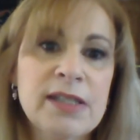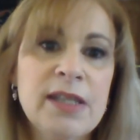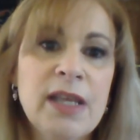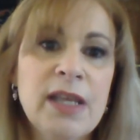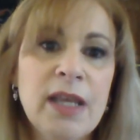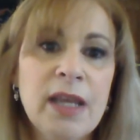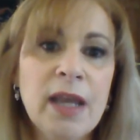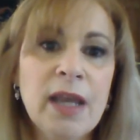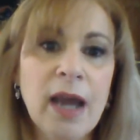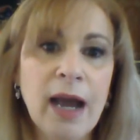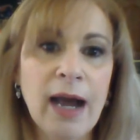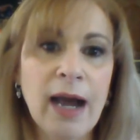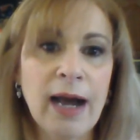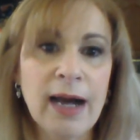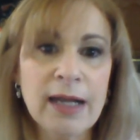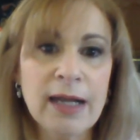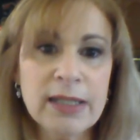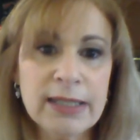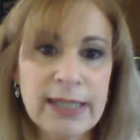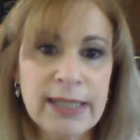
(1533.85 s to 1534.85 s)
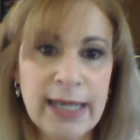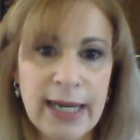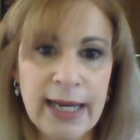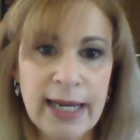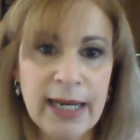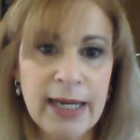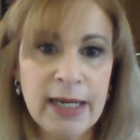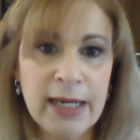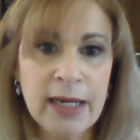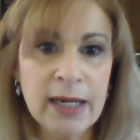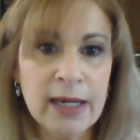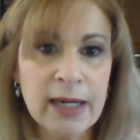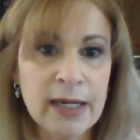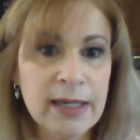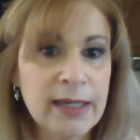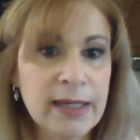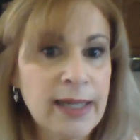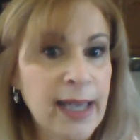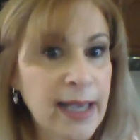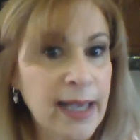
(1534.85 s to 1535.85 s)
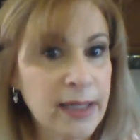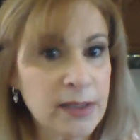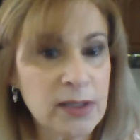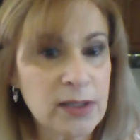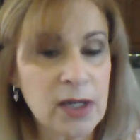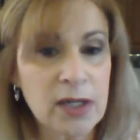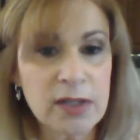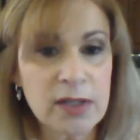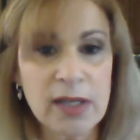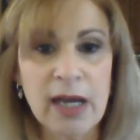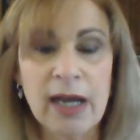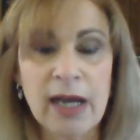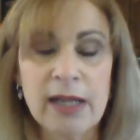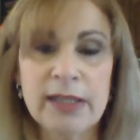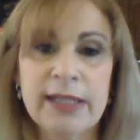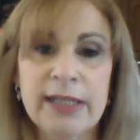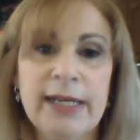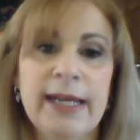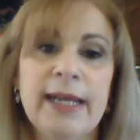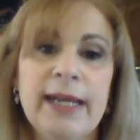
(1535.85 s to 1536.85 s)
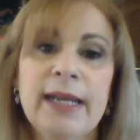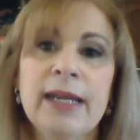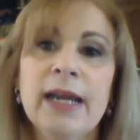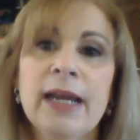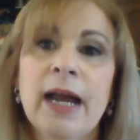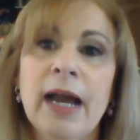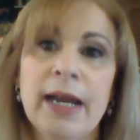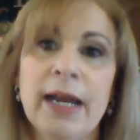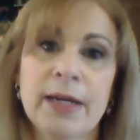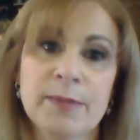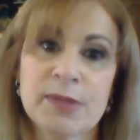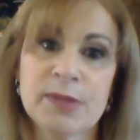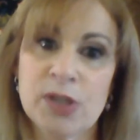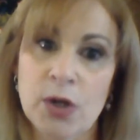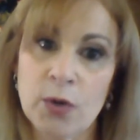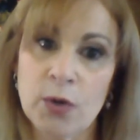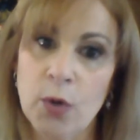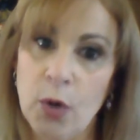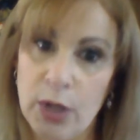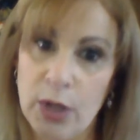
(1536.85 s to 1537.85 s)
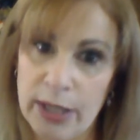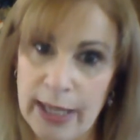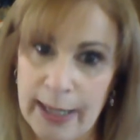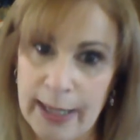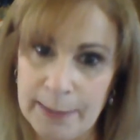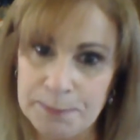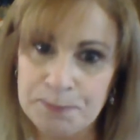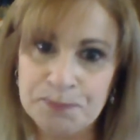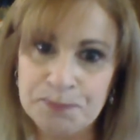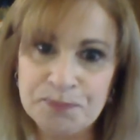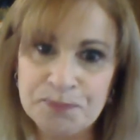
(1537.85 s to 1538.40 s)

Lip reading: The holiday catalog, the holiday items are all up.